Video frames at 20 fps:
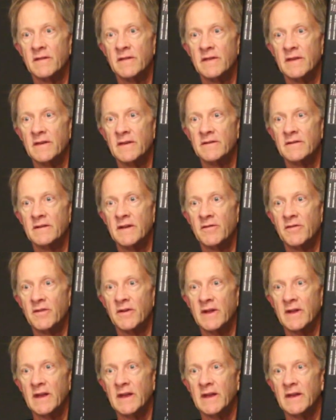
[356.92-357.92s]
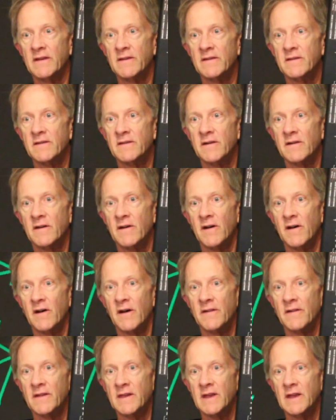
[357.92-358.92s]
these different keys
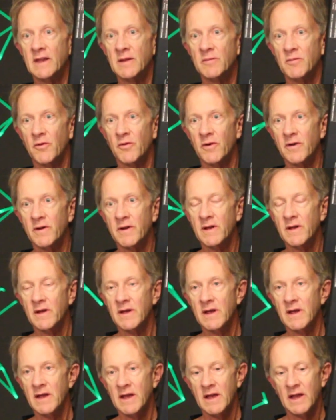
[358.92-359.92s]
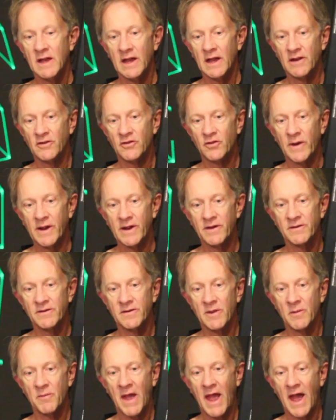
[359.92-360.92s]
on the keyboard, it triggers
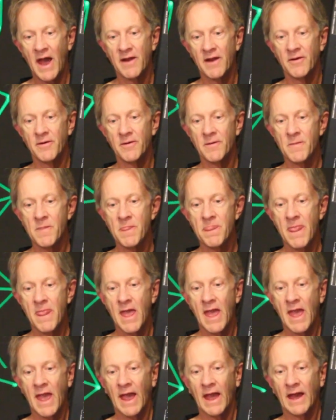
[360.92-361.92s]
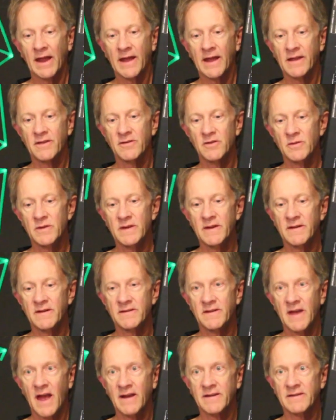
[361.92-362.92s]
the pattern. And I can do the
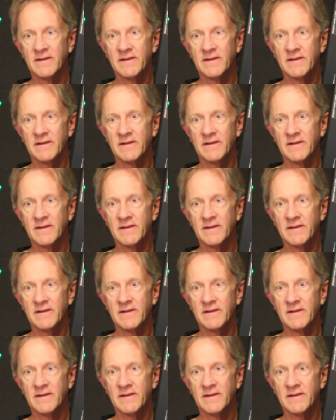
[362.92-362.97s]
exact